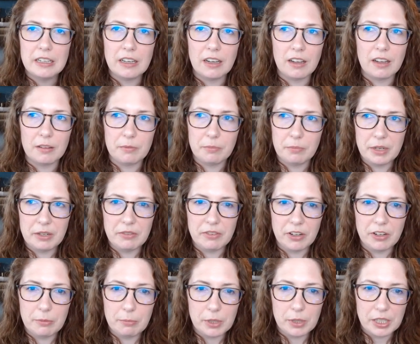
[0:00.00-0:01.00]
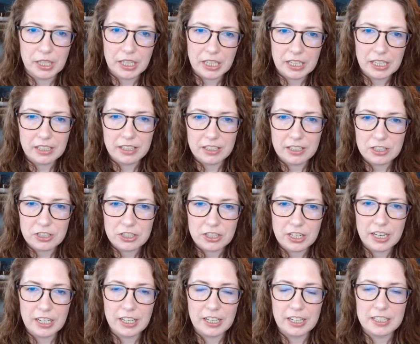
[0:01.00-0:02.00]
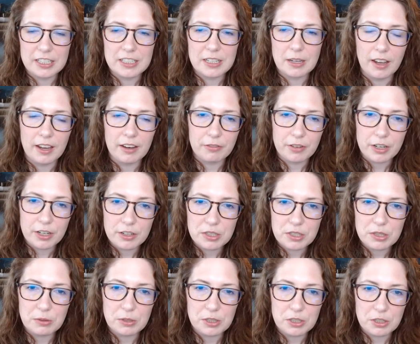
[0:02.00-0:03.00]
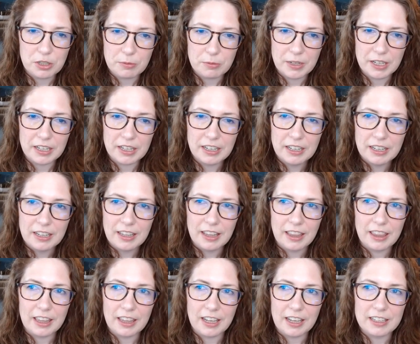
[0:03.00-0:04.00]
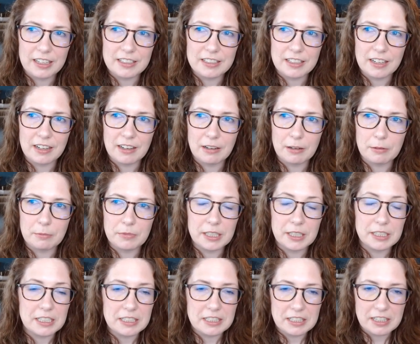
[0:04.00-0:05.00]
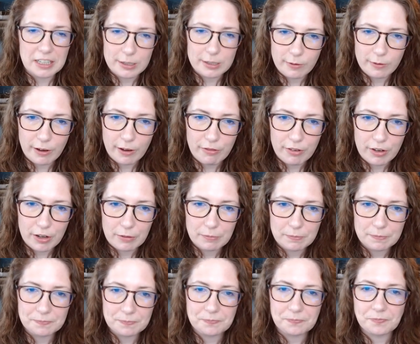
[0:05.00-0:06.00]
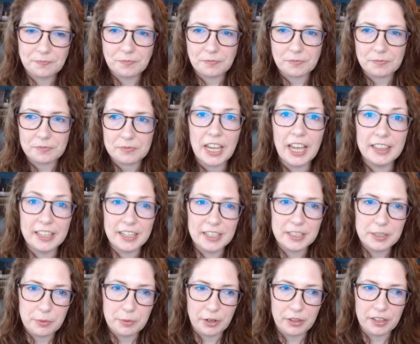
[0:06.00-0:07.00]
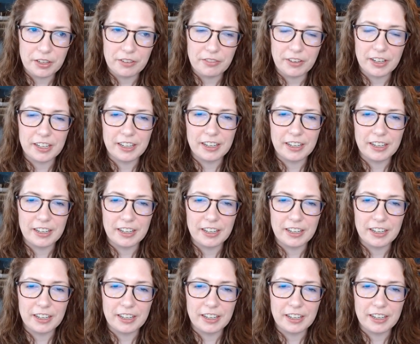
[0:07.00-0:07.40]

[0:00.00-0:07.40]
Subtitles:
been very bully-ish, and I have readers who assure me that that doesn't last forever, and that it's worth it if I